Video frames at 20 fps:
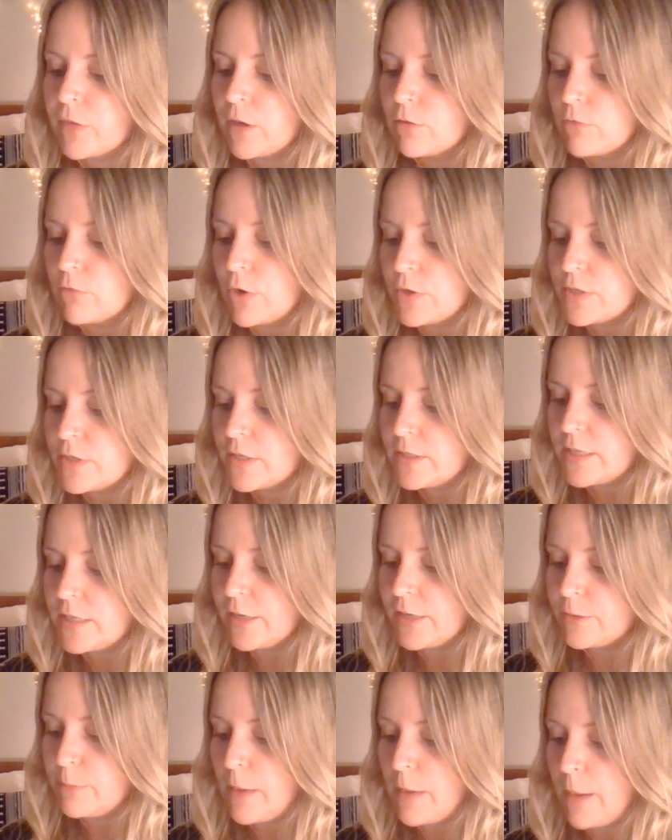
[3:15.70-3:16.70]
Rosa
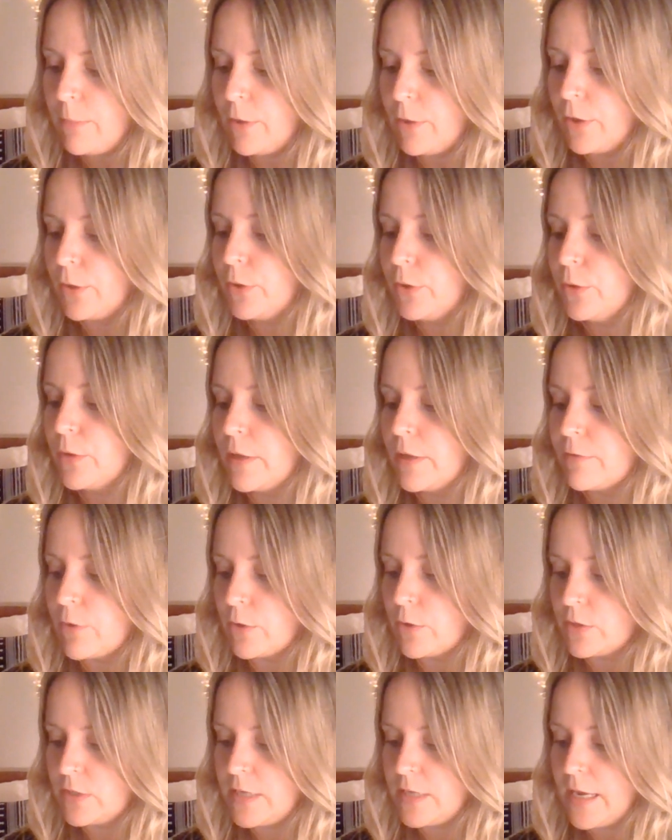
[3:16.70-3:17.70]
tells Pablo who they've
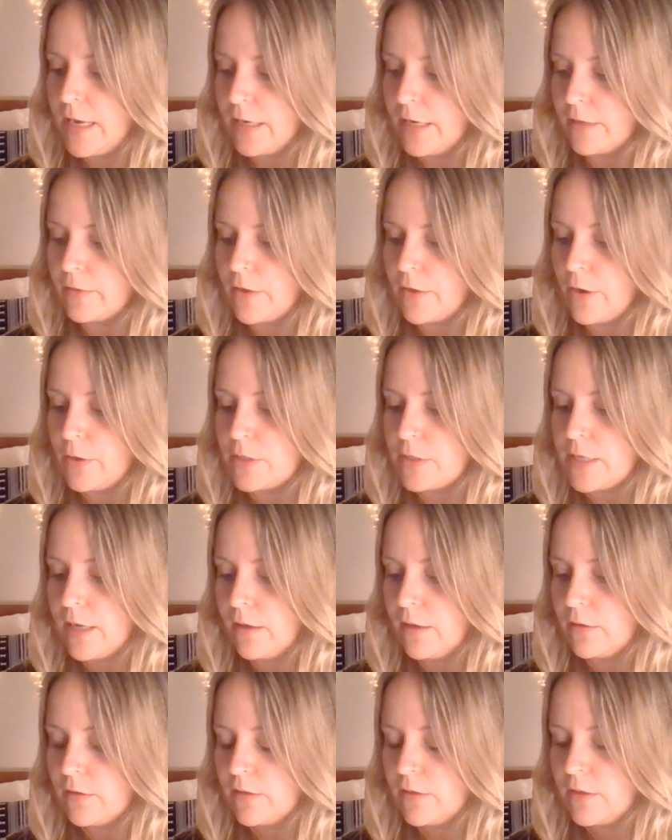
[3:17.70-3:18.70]
got staying at the
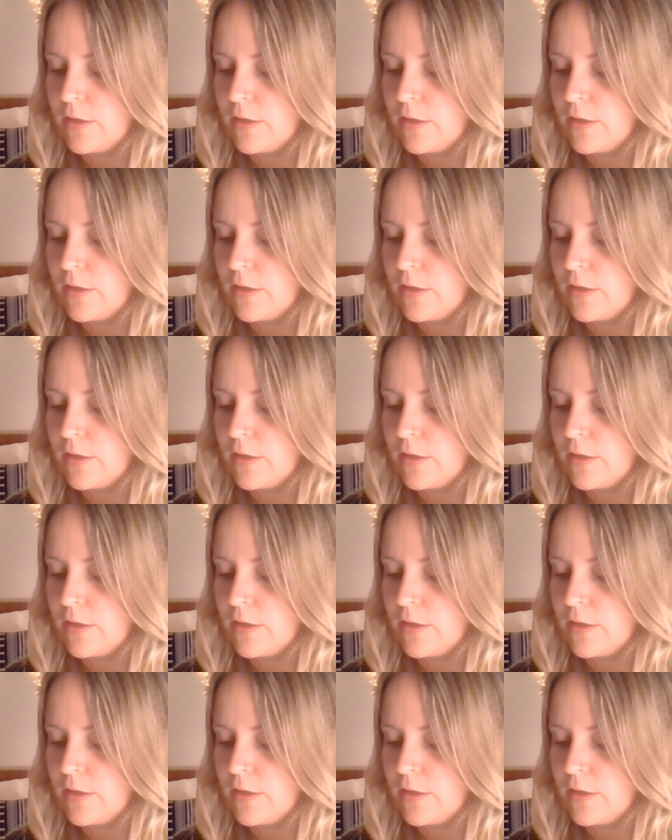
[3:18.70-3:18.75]
hotel.